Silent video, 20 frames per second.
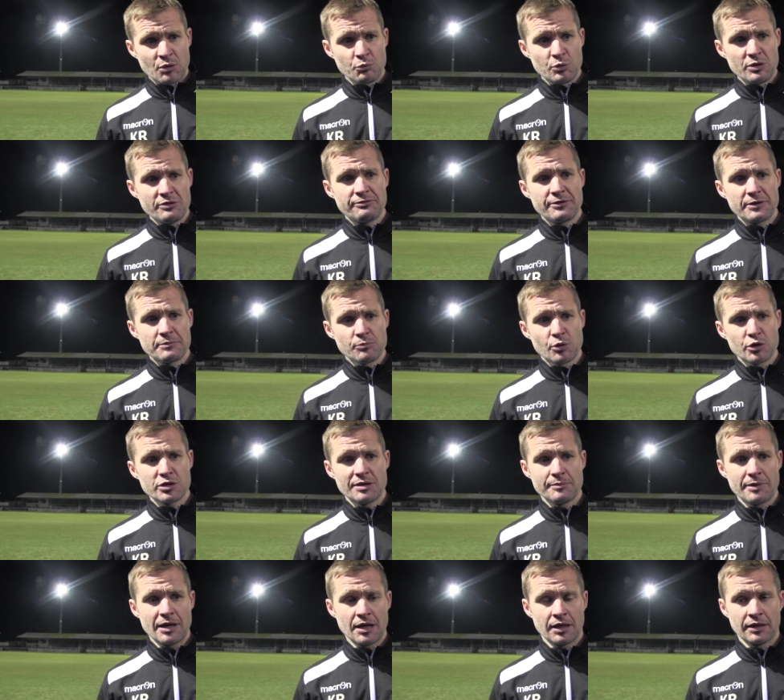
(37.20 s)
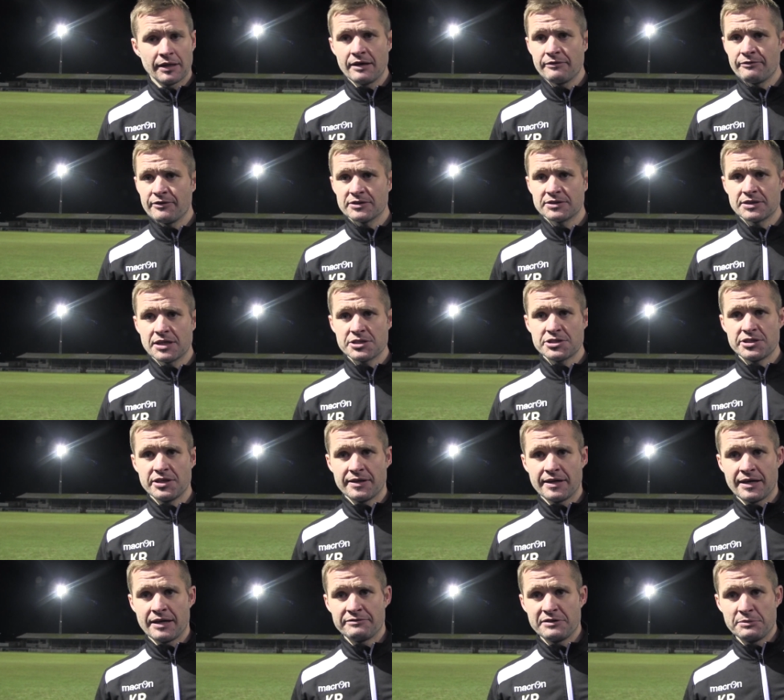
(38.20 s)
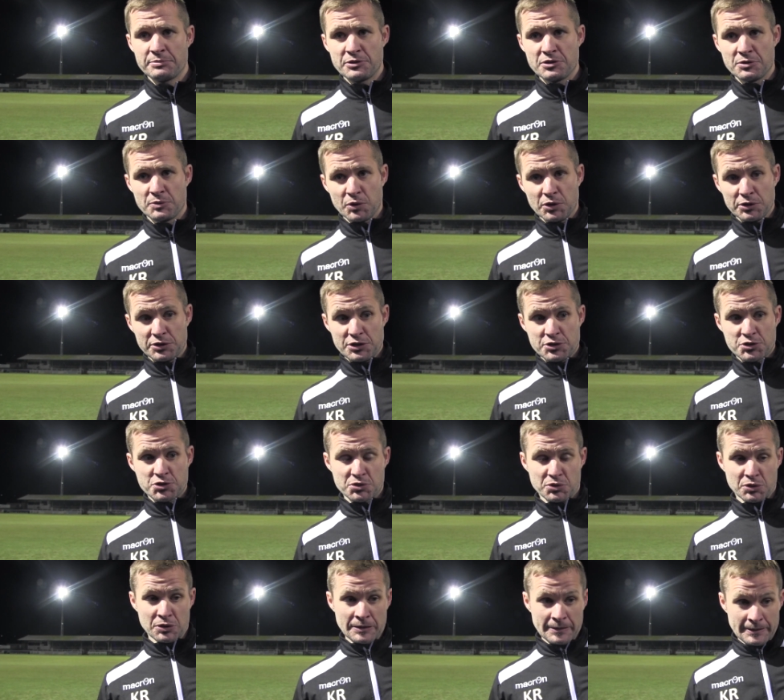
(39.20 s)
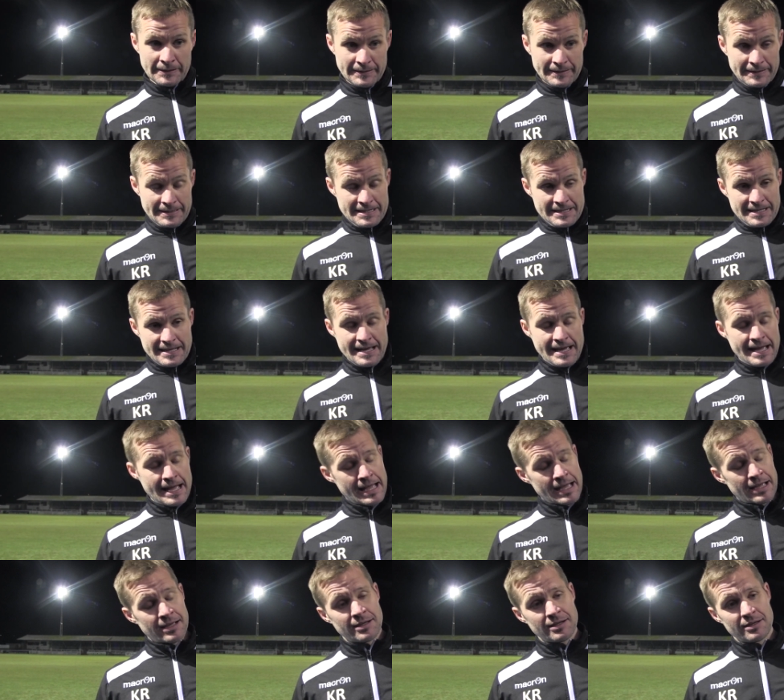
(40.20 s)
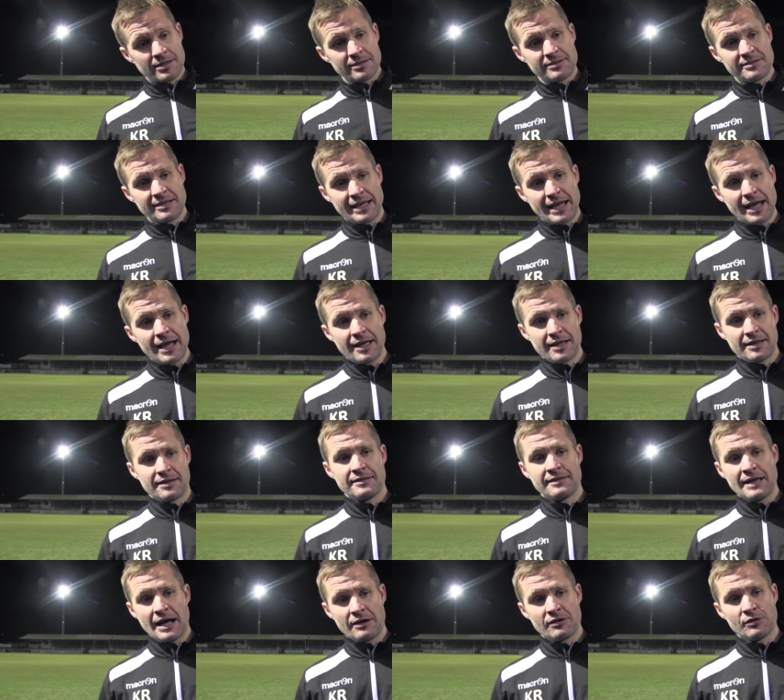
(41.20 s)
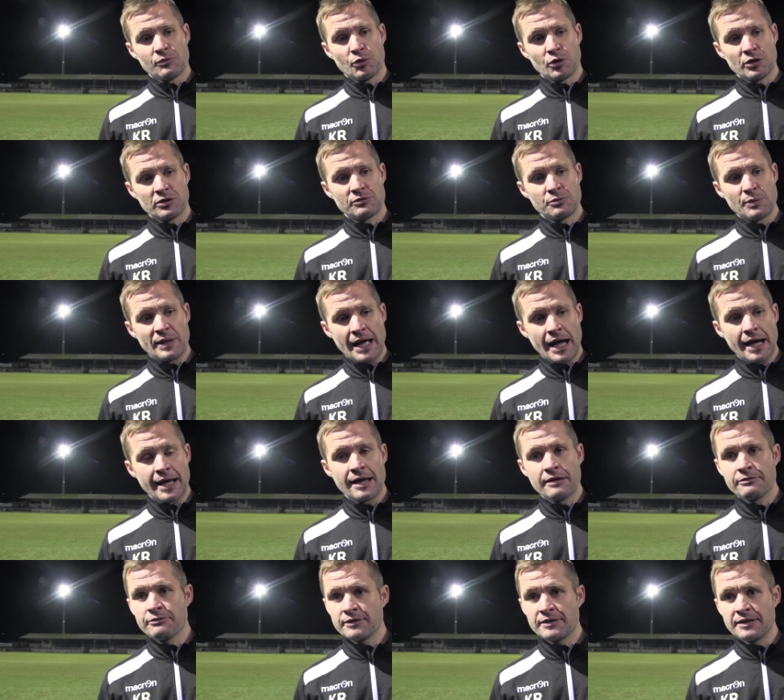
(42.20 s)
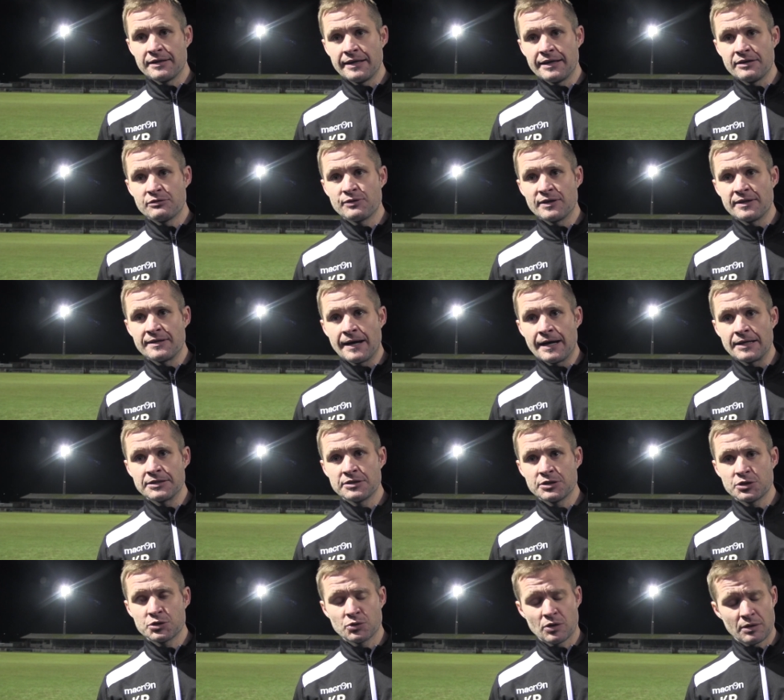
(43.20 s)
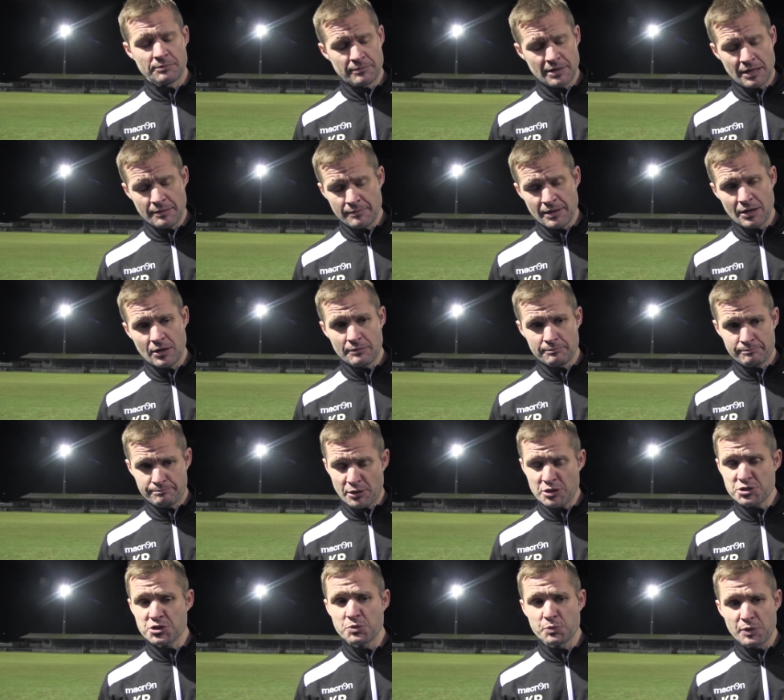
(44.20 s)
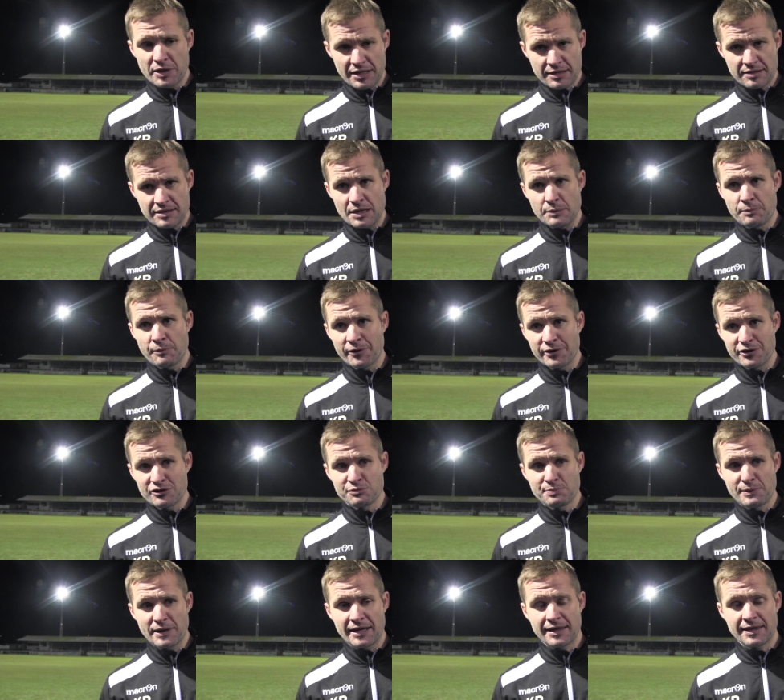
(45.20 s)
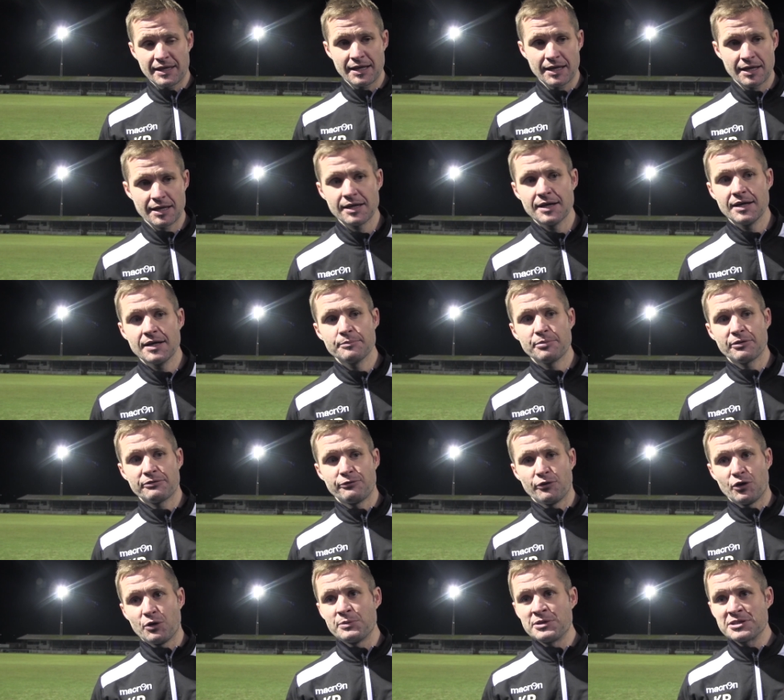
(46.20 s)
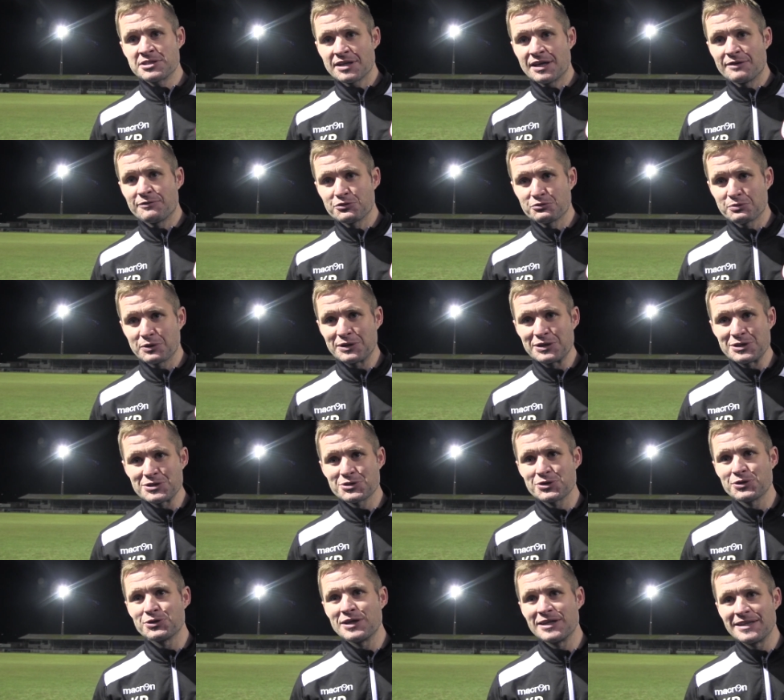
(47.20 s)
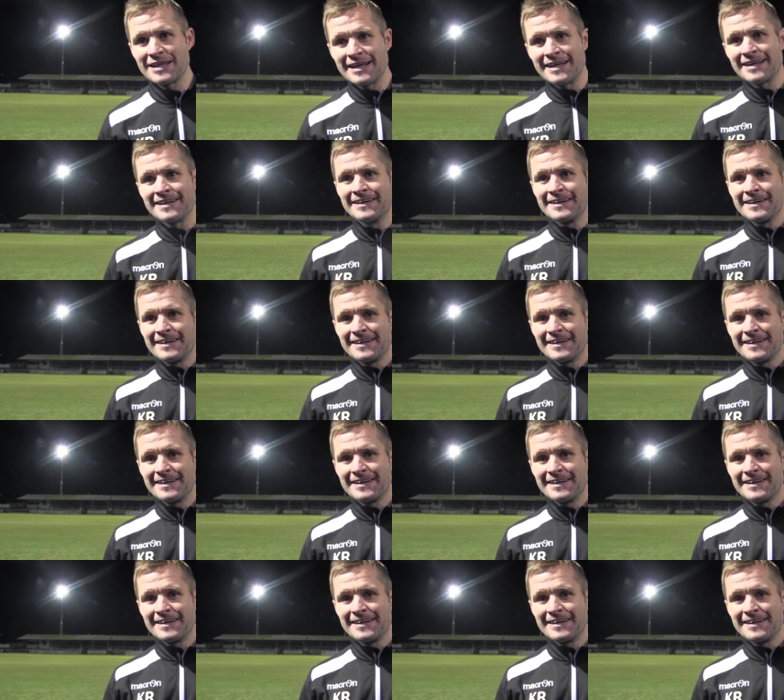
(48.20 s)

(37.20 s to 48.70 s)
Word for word: we've had monumental efforts this year that haven't been rewarded. So uh, to get that reward with that effort today is fantastic. So I'm, I'm buzzing with the three points, but I think performance levels weren't as good today.